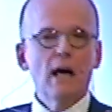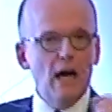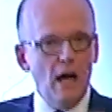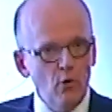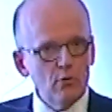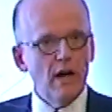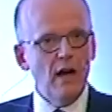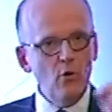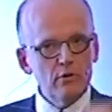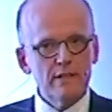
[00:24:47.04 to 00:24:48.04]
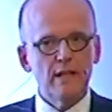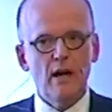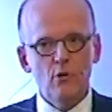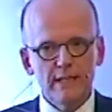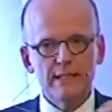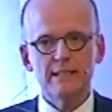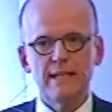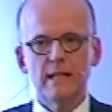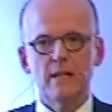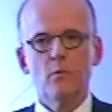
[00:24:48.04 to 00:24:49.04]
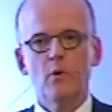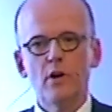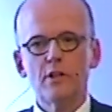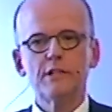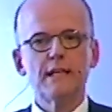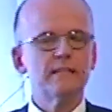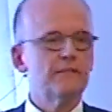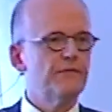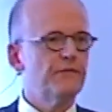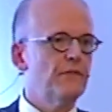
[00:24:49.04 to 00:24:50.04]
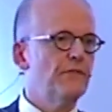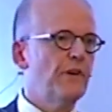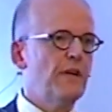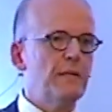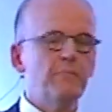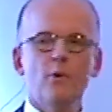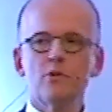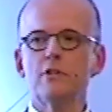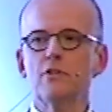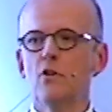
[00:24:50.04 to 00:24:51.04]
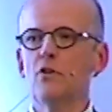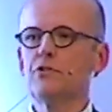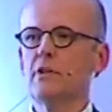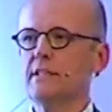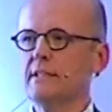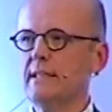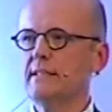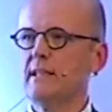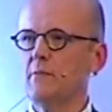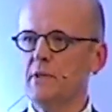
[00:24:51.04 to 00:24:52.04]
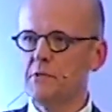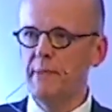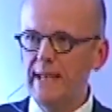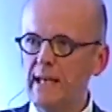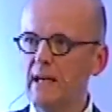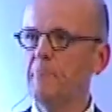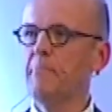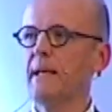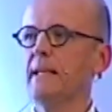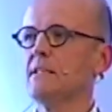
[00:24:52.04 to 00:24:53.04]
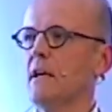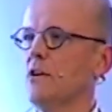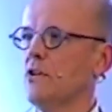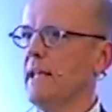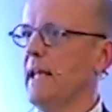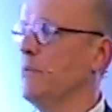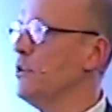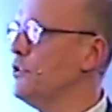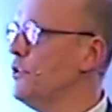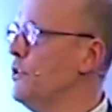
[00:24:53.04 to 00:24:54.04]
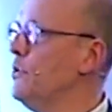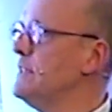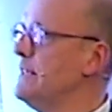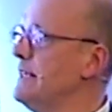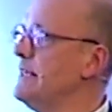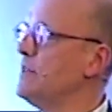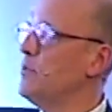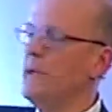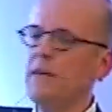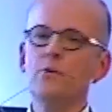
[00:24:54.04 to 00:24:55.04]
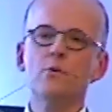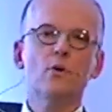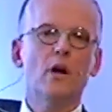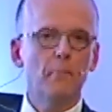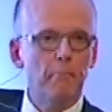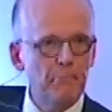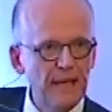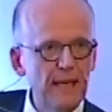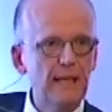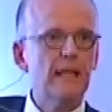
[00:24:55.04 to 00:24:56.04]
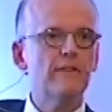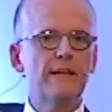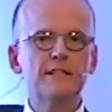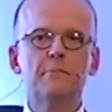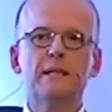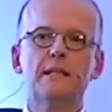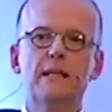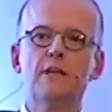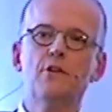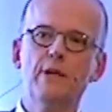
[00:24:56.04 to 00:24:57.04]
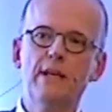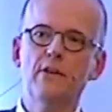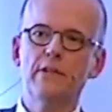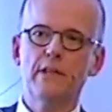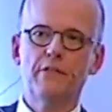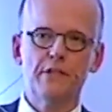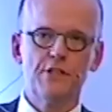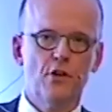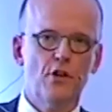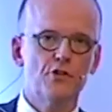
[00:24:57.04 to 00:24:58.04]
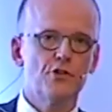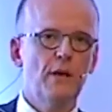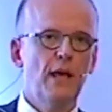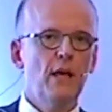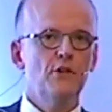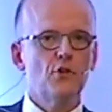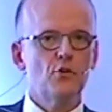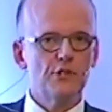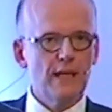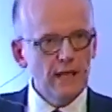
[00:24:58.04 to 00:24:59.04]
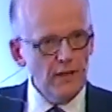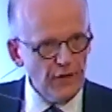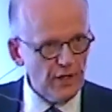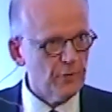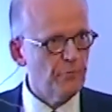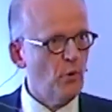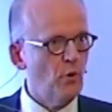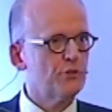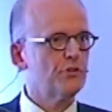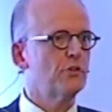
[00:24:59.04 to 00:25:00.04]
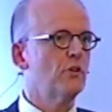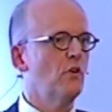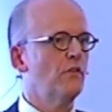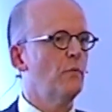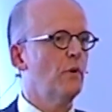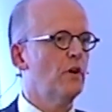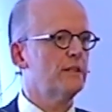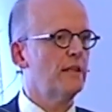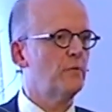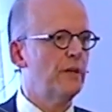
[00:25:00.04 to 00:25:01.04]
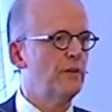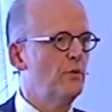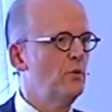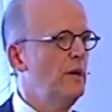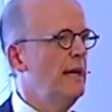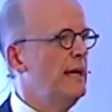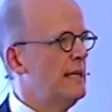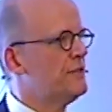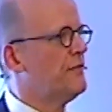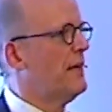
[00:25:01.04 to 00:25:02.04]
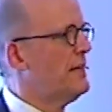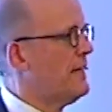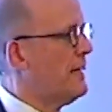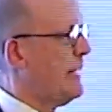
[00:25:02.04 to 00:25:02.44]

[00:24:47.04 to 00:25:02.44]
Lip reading: How this then works is very important also in the sense that which many companies are not able to do is then that we do big investment into innovative research. So significant portion of the work that we do is funded